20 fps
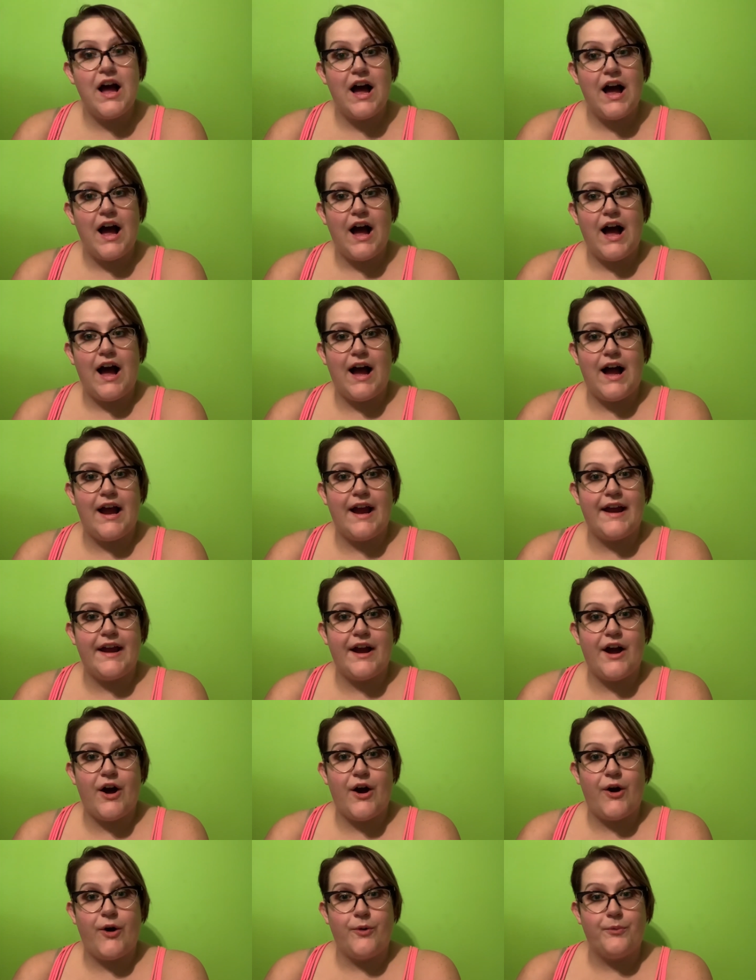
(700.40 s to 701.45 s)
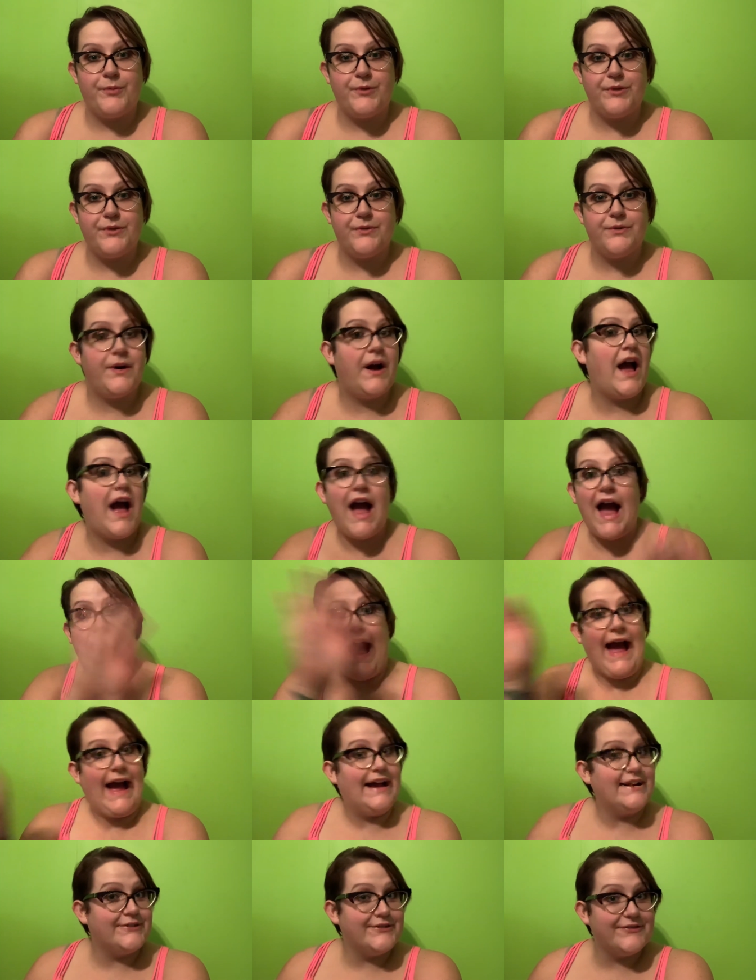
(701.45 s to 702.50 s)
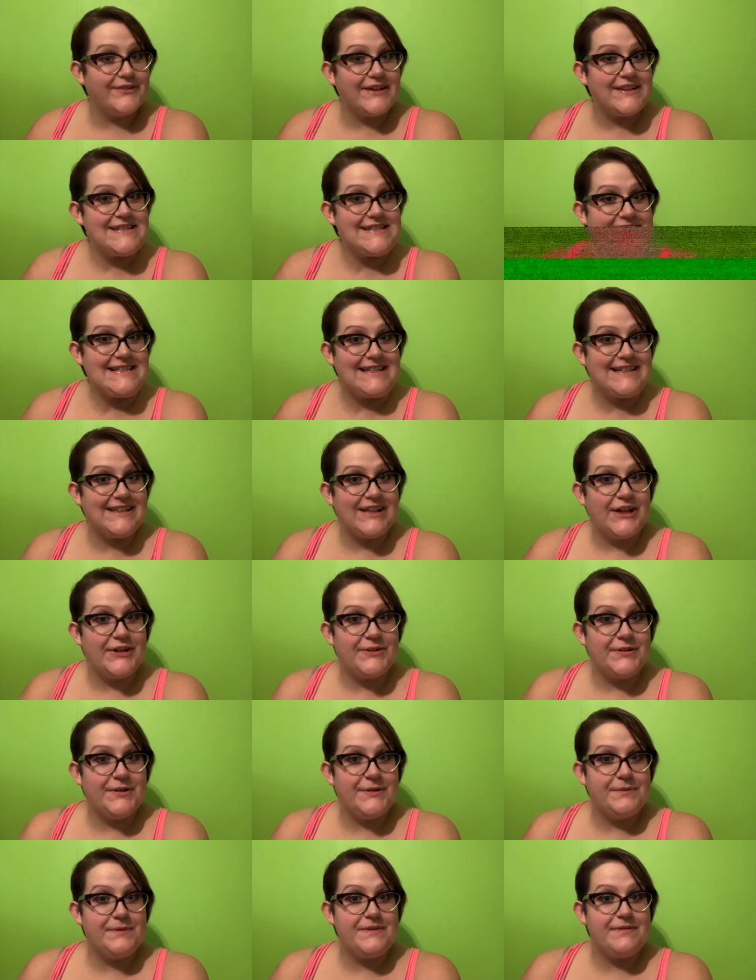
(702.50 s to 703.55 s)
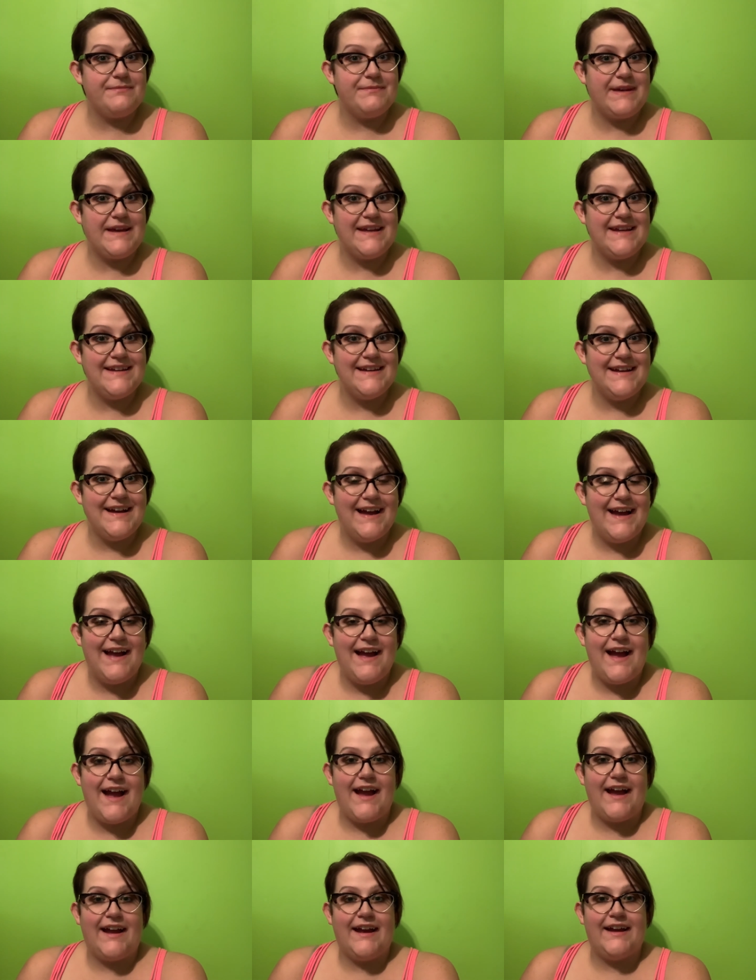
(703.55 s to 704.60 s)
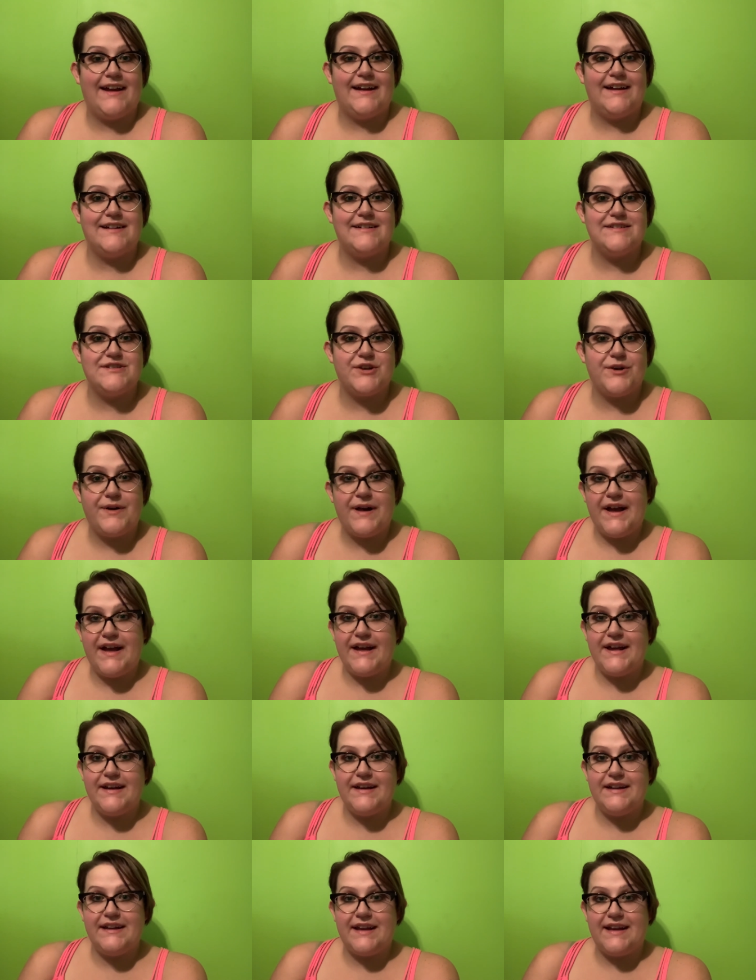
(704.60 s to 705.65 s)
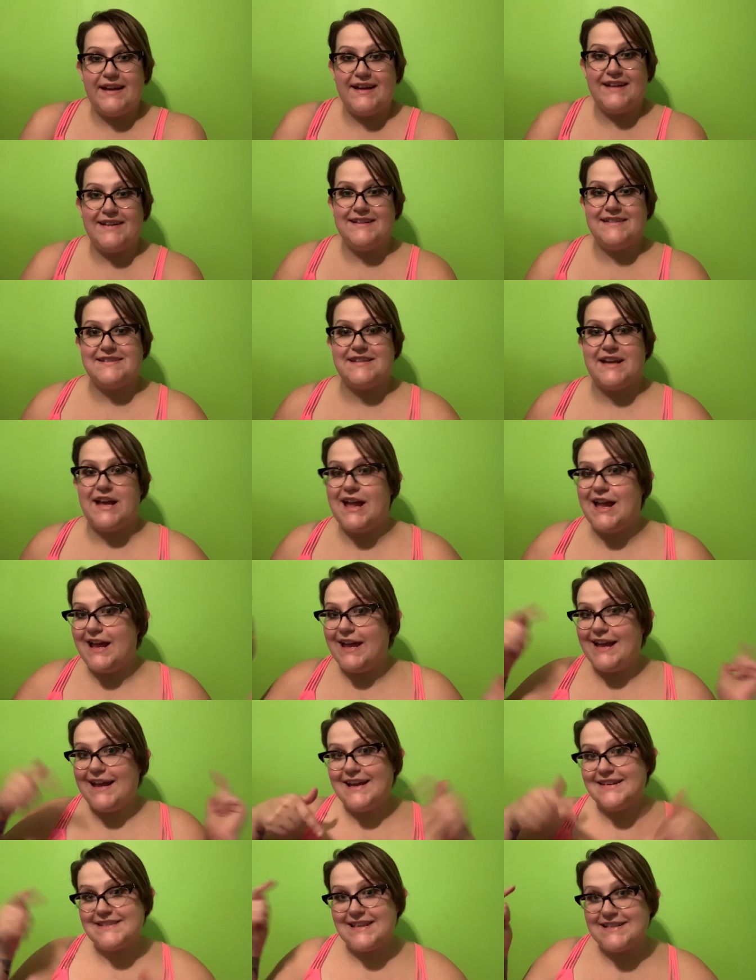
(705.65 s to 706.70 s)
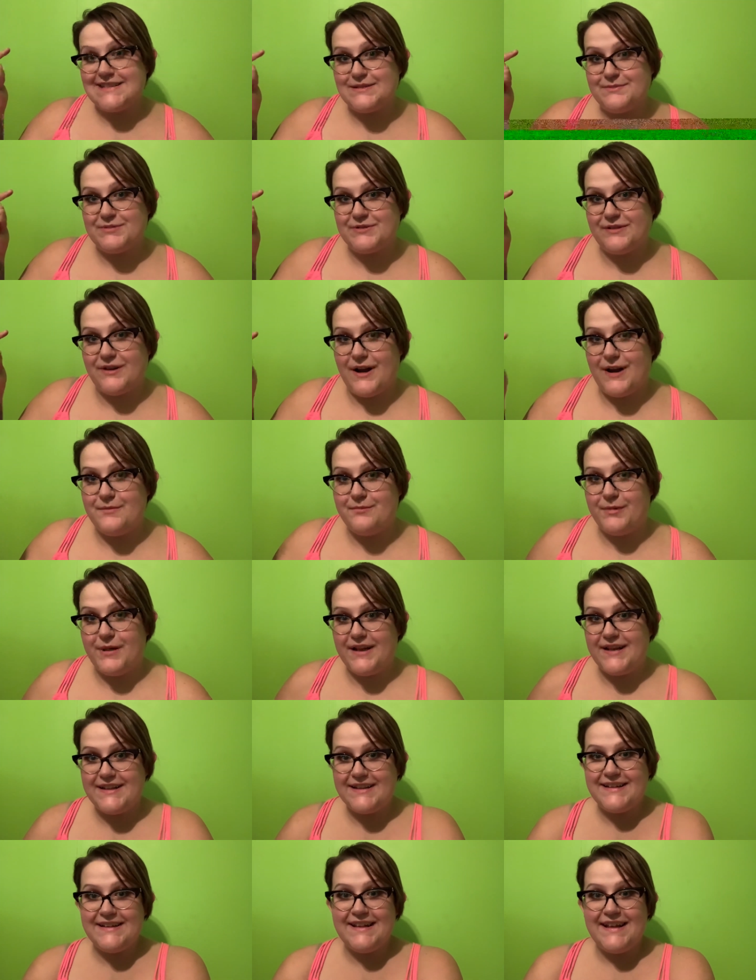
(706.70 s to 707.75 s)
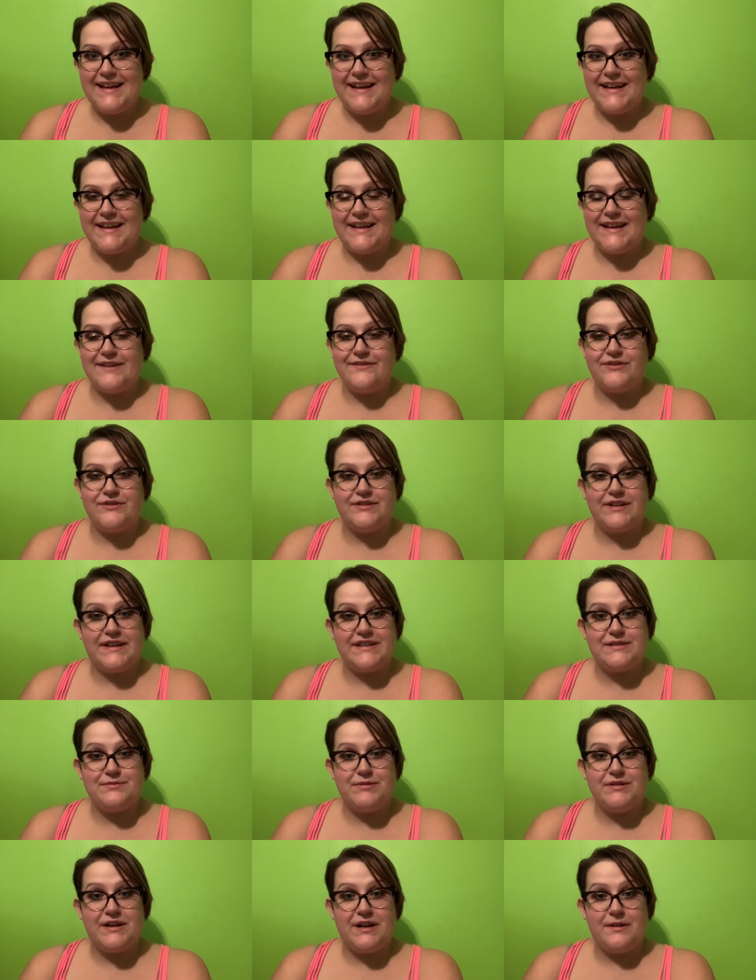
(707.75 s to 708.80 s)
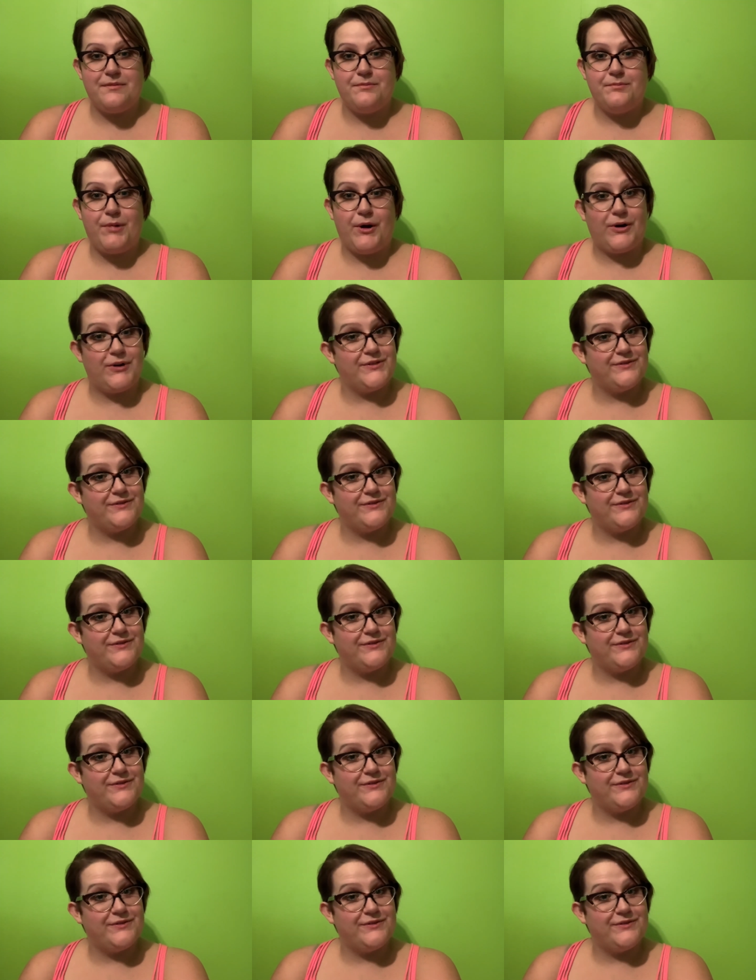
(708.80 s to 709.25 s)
I hope you had fun decluttering with me, and go ahead and hit that subscribe button if you'd like to become part of